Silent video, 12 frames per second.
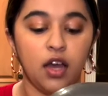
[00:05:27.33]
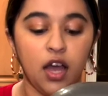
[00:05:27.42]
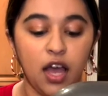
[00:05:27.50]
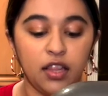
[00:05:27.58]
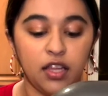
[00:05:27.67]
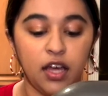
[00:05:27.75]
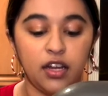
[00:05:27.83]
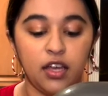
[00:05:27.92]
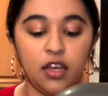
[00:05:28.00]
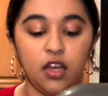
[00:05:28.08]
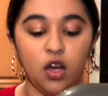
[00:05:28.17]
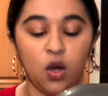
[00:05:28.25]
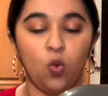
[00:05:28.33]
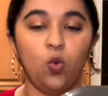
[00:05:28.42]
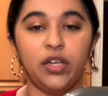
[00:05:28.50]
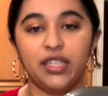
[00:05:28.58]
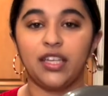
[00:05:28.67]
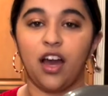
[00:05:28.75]
and let it
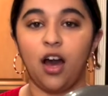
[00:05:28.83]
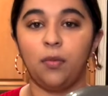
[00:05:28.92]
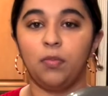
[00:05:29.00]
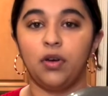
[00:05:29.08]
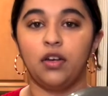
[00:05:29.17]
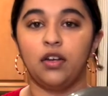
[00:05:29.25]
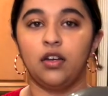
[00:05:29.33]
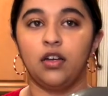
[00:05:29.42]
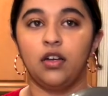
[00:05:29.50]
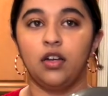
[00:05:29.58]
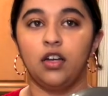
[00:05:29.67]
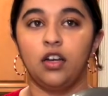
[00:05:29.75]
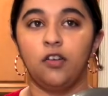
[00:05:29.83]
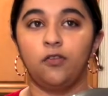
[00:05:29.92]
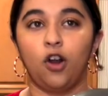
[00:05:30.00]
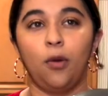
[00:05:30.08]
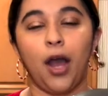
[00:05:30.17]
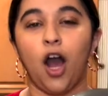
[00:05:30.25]
whisk up
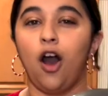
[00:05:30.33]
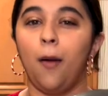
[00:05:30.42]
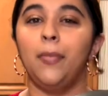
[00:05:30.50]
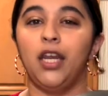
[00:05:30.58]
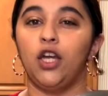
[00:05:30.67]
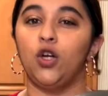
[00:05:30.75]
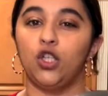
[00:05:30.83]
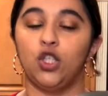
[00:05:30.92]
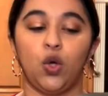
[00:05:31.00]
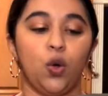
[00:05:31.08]
for about a minute or two.